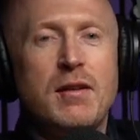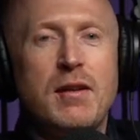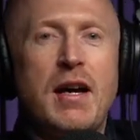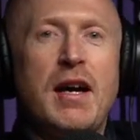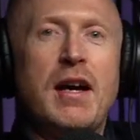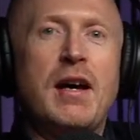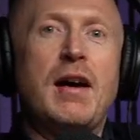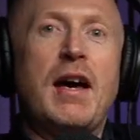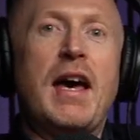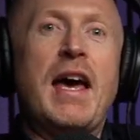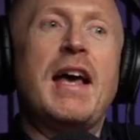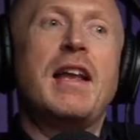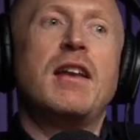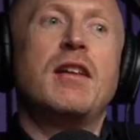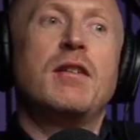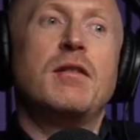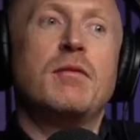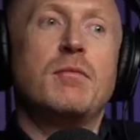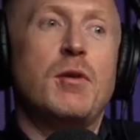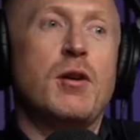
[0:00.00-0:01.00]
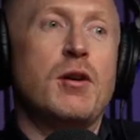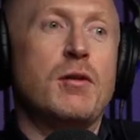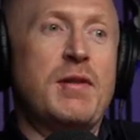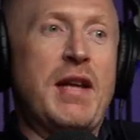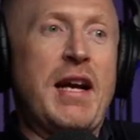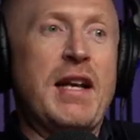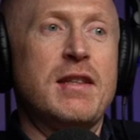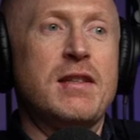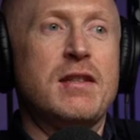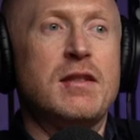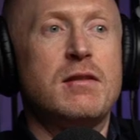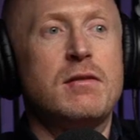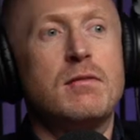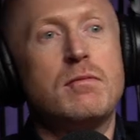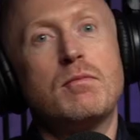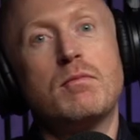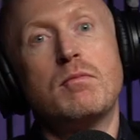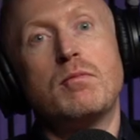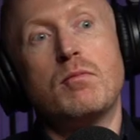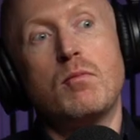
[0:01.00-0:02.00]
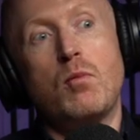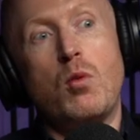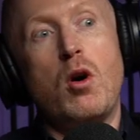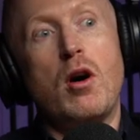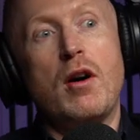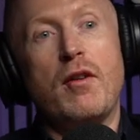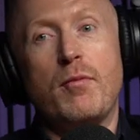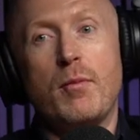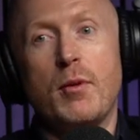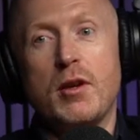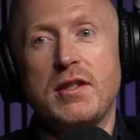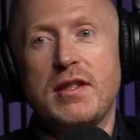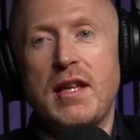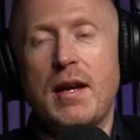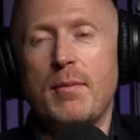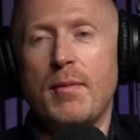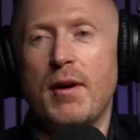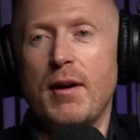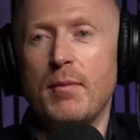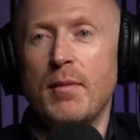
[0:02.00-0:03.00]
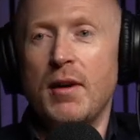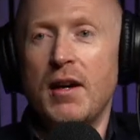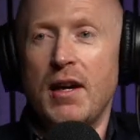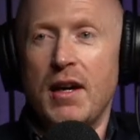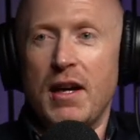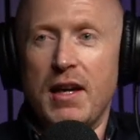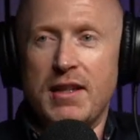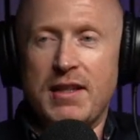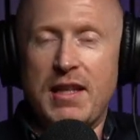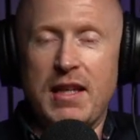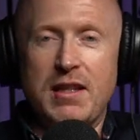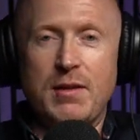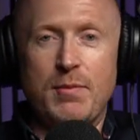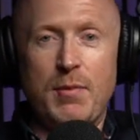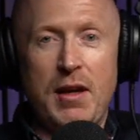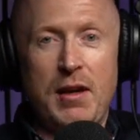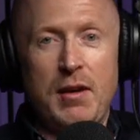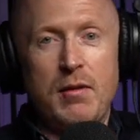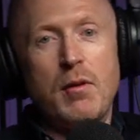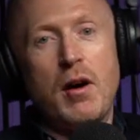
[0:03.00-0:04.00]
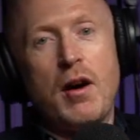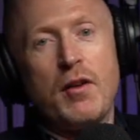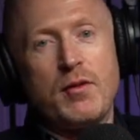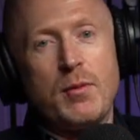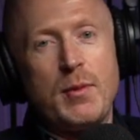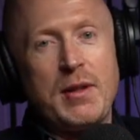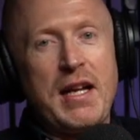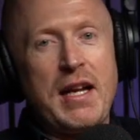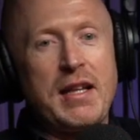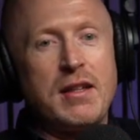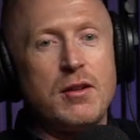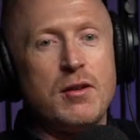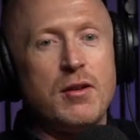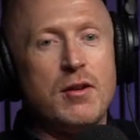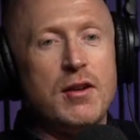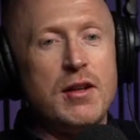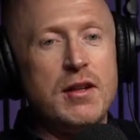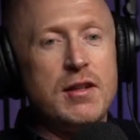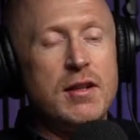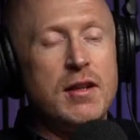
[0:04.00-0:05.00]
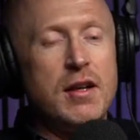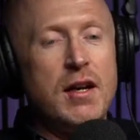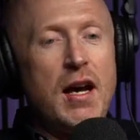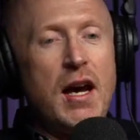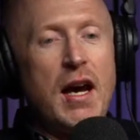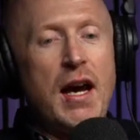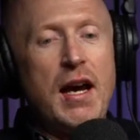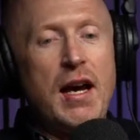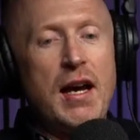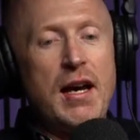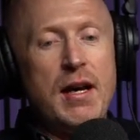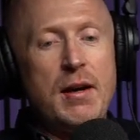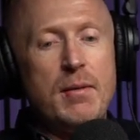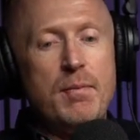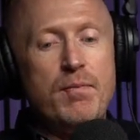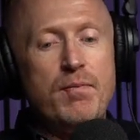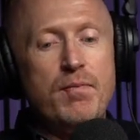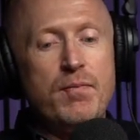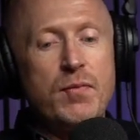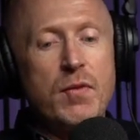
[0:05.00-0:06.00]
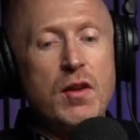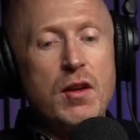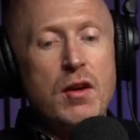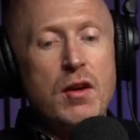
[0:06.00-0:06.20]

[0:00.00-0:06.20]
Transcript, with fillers: Uh, Helen, my dad's wife, my stepmom, said to me after my dad died, um,